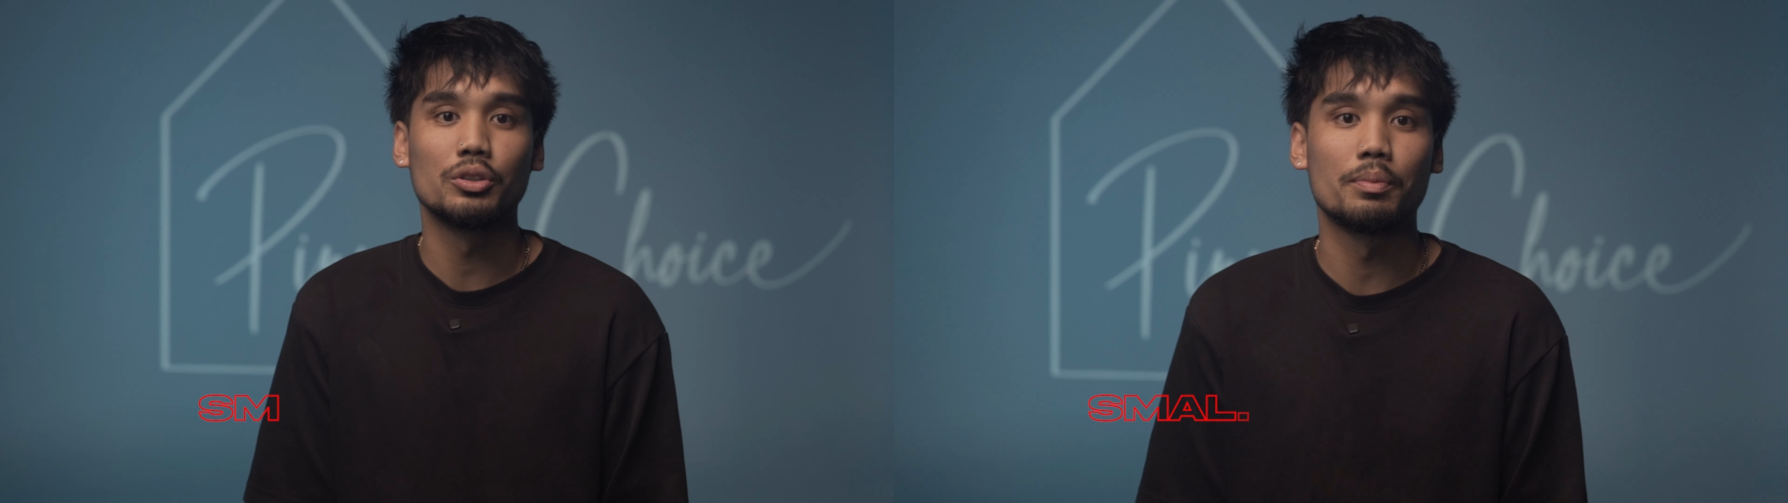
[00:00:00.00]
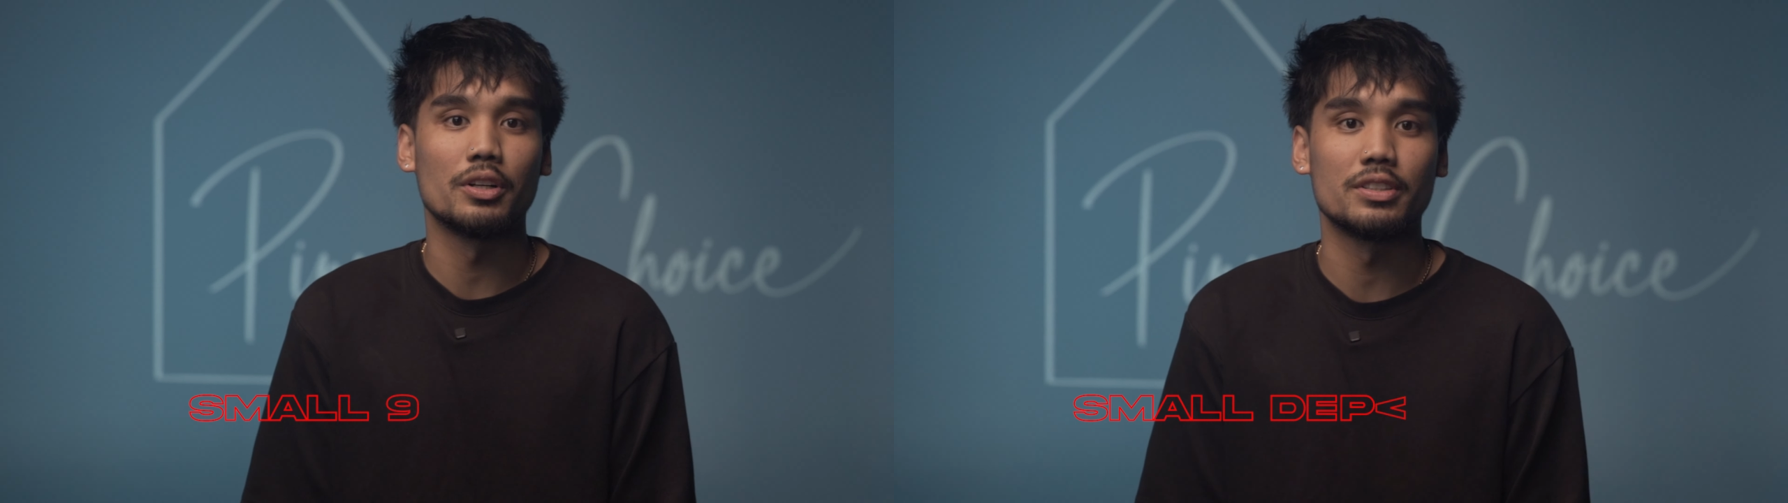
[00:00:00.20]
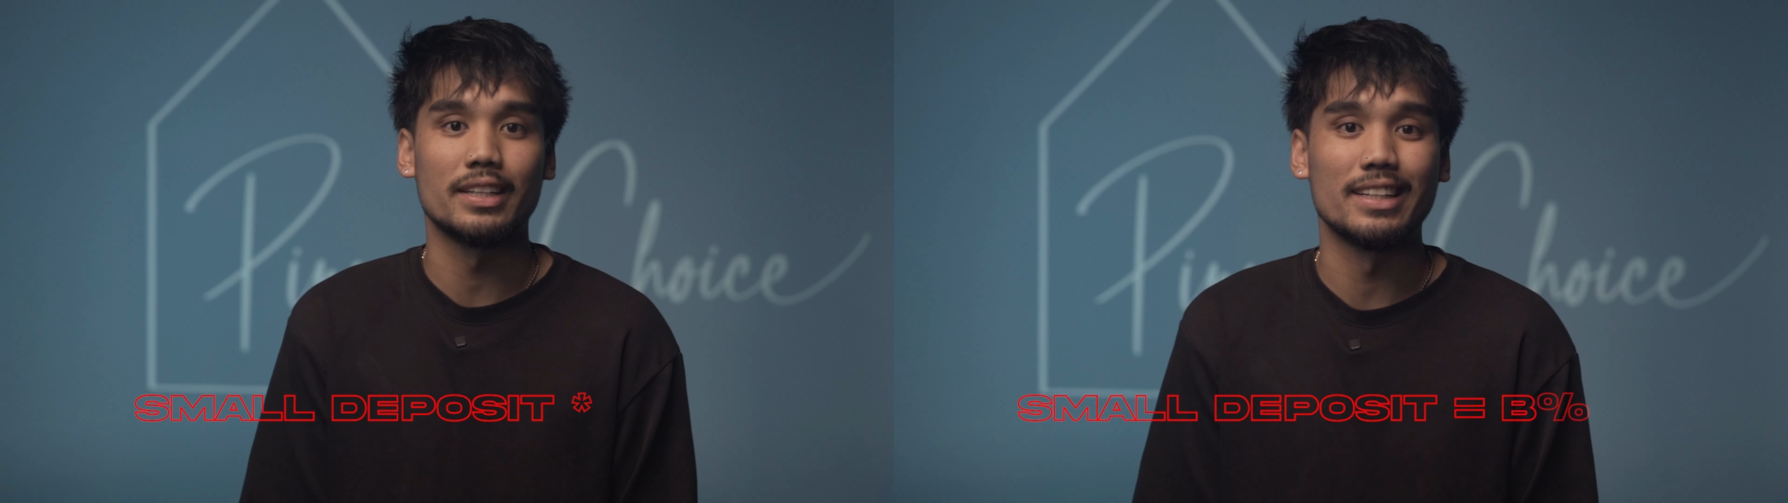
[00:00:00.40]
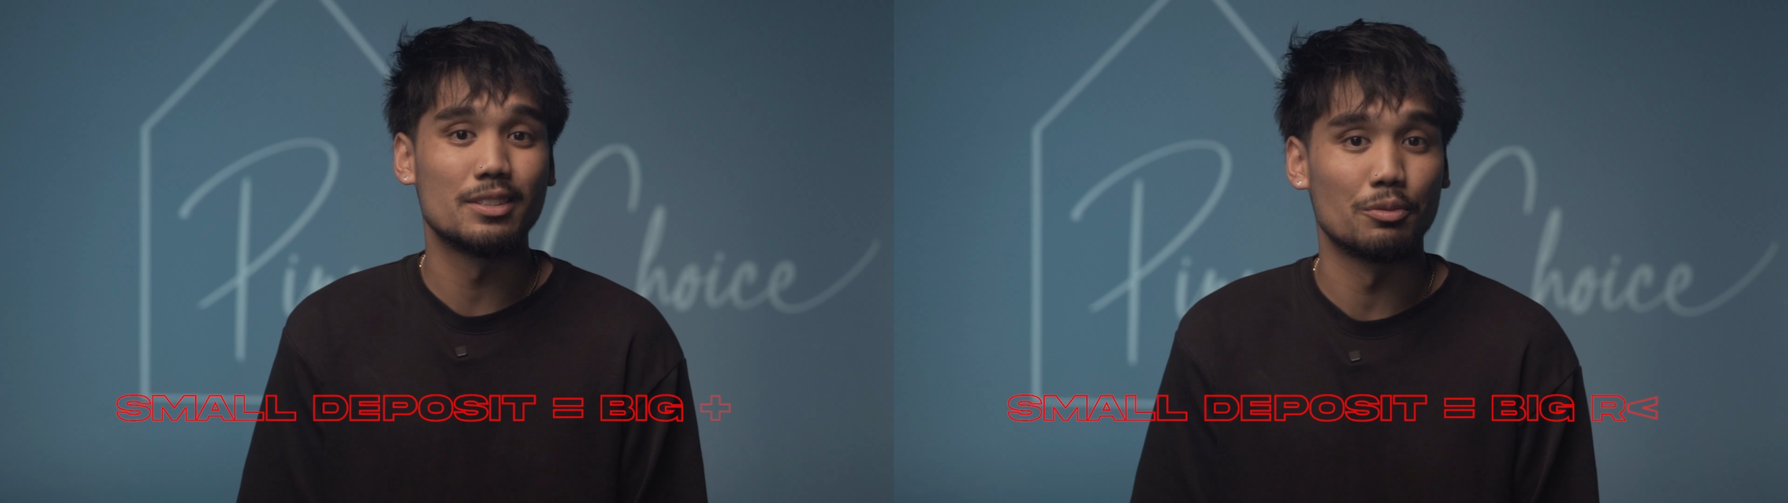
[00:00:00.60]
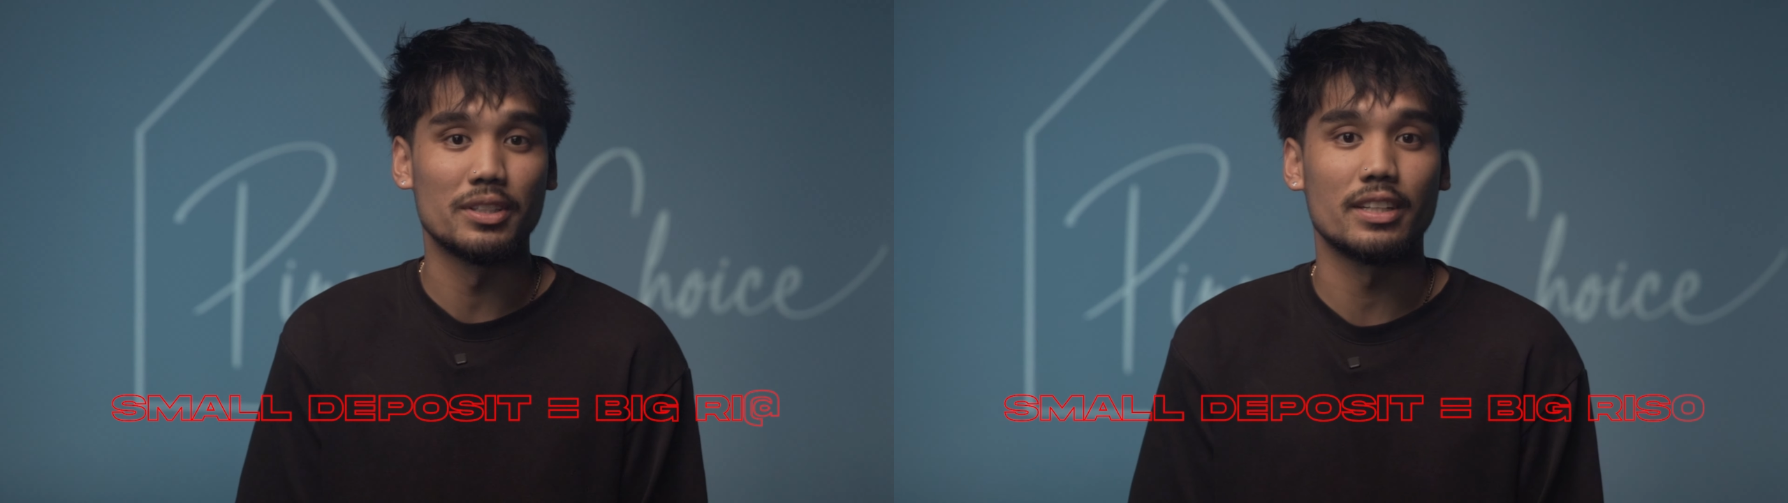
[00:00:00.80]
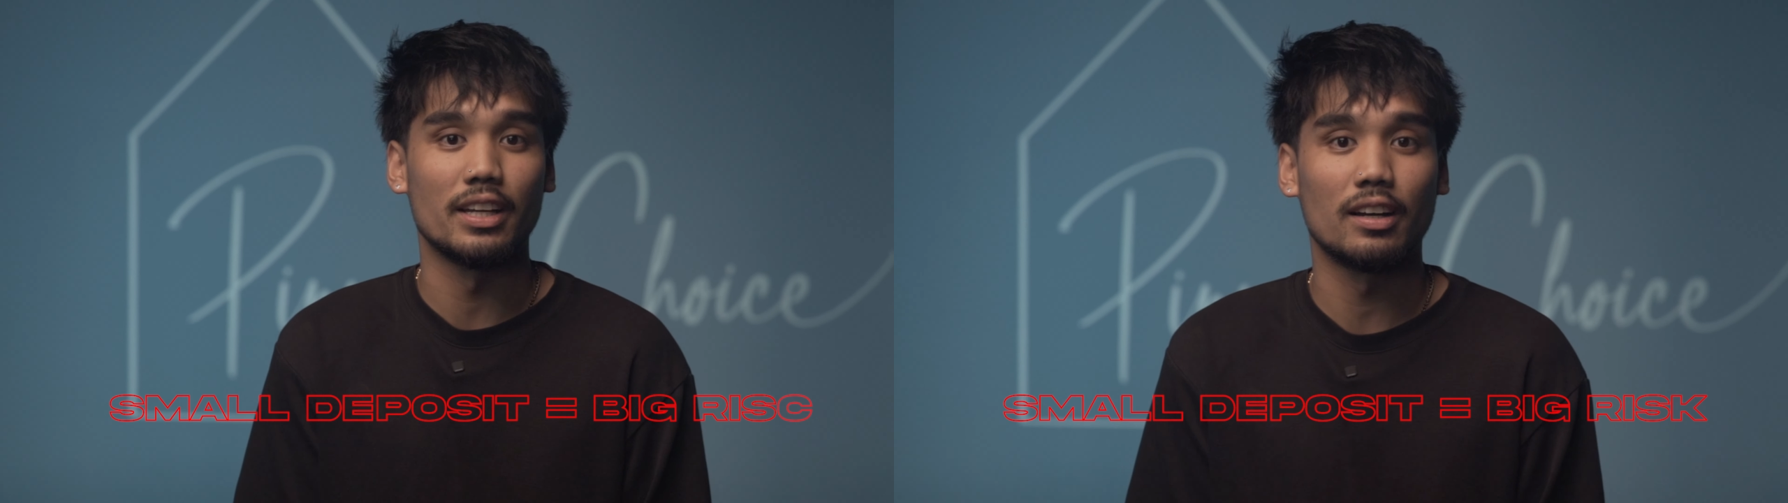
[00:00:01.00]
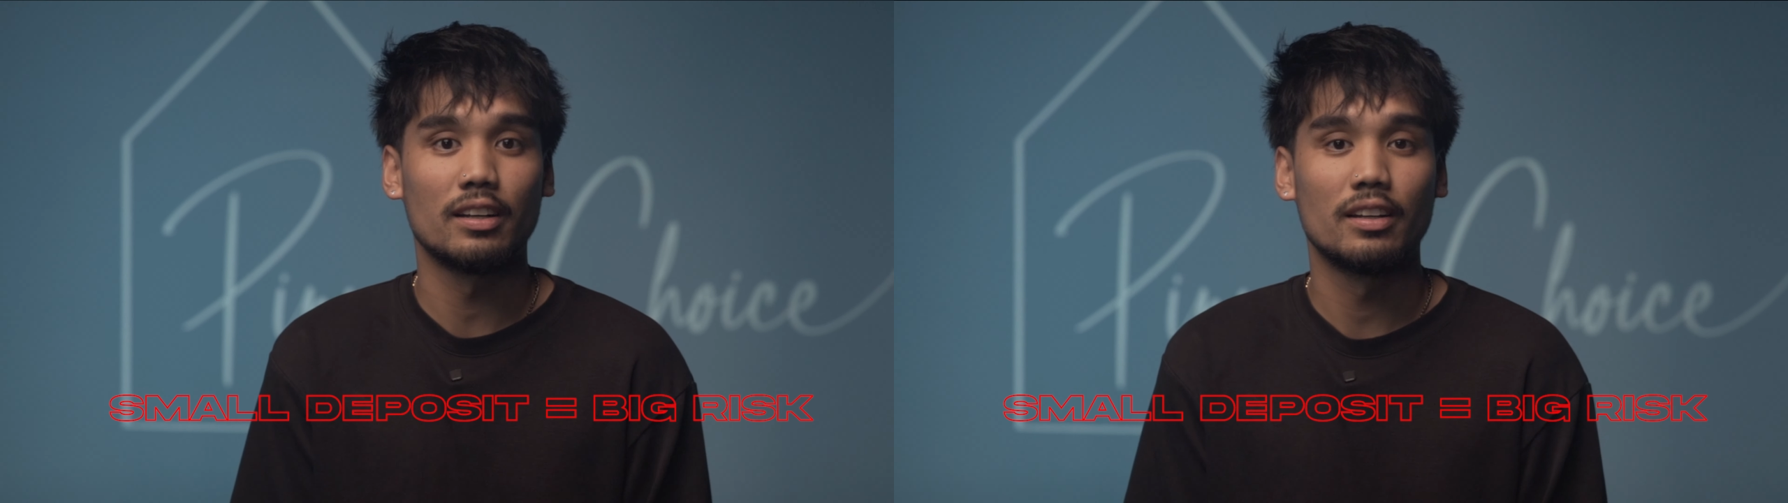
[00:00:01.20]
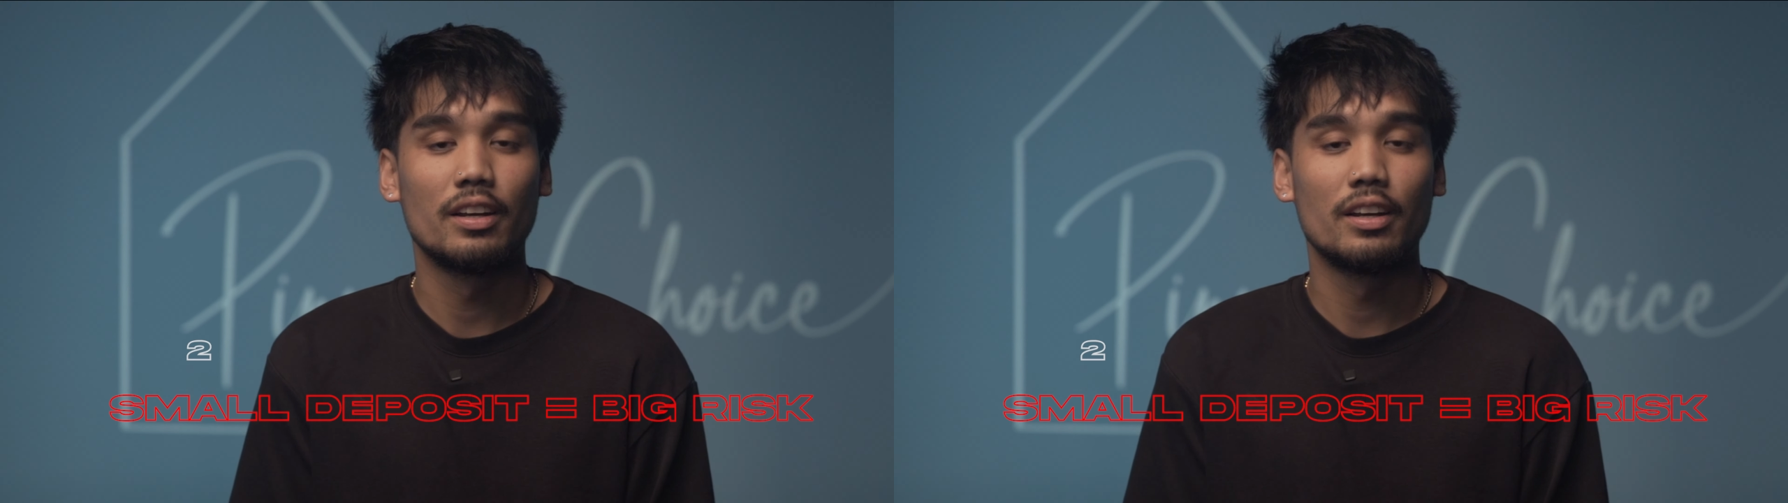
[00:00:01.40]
deposit is riskier.